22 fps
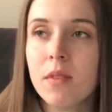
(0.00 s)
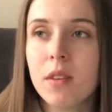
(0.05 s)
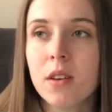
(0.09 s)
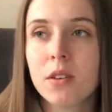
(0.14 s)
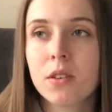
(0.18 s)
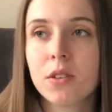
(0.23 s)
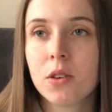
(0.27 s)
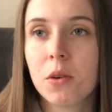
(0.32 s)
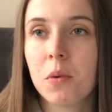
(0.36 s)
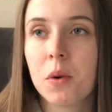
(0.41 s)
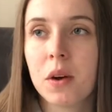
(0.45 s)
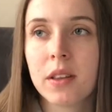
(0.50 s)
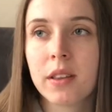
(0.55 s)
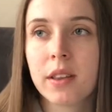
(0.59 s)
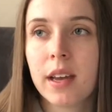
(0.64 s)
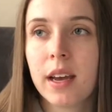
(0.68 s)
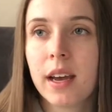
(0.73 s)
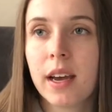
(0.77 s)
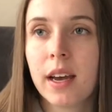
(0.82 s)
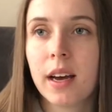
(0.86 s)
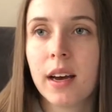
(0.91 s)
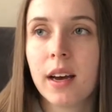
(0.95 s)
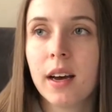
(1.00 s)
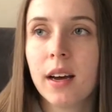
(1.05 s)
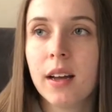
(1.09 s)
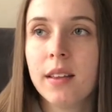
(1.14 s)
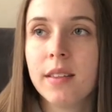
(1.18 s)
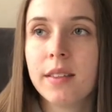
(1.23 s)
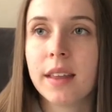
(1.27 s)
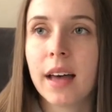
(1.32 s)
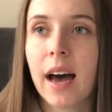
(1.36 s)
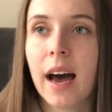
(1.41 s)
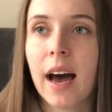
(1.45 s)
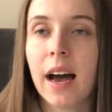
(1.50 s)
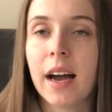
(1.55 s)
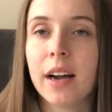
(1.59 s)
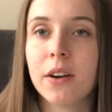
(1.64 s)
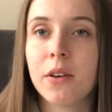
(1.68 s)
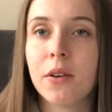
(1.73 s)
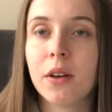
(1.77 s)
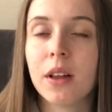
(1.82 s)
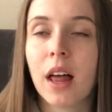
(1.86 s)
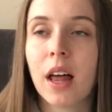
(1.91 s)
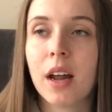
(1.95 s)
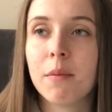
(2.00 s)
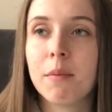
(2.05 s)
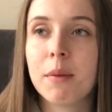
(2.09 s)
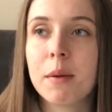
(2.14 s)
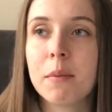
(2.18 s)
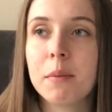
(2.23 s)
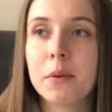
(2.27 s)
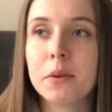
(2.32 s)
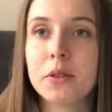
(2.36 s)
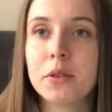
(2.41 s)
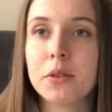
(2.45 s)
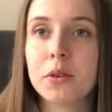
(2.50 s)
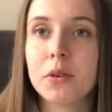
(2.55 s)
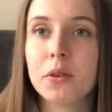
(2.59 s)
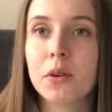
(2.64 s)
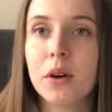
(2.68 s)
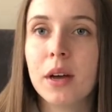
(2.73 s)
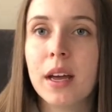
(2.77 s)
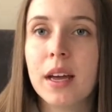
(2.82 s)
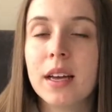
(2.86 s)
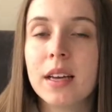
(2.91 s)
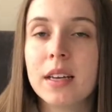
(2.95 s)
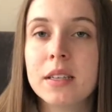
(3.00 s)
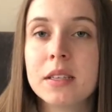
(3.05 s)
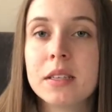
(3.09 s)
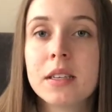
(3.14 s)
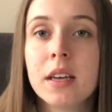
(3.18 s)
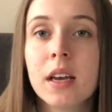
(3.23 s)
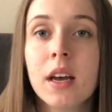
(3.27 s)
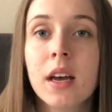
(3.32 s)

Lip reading: So one thing that I know a lot of people do is